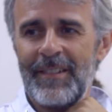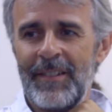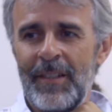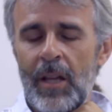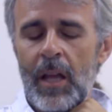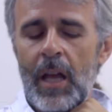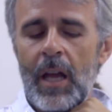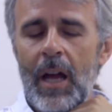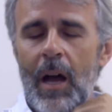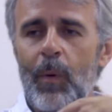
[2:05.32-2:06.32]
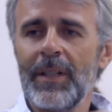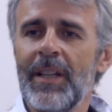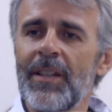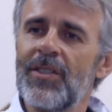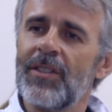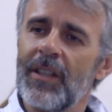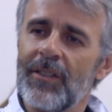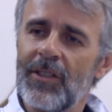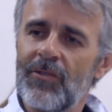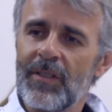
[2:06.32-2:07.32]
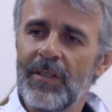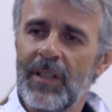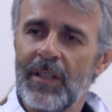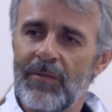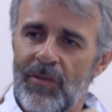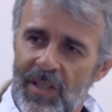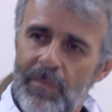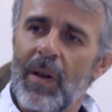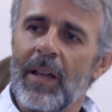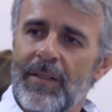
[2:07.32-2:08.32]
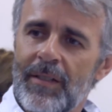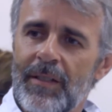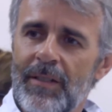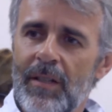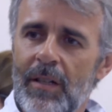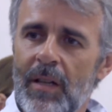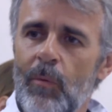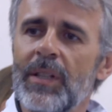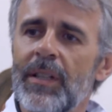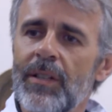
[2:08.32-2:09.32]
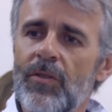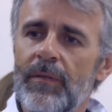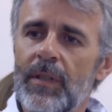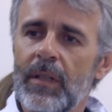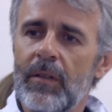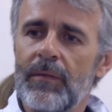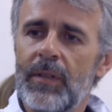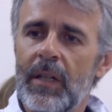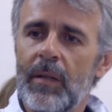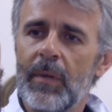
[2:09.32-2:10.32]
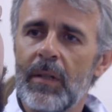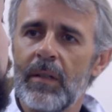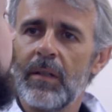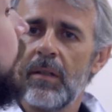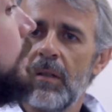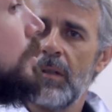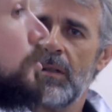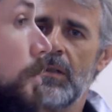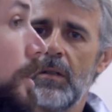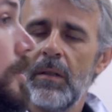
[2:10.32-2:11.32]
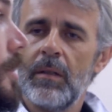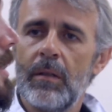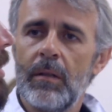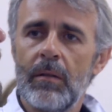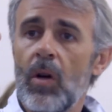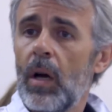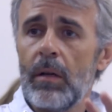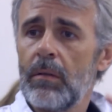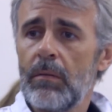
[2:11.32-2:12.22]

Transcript: when you transplant the culture, for instance, in, in animal, animal models. And also there's a huge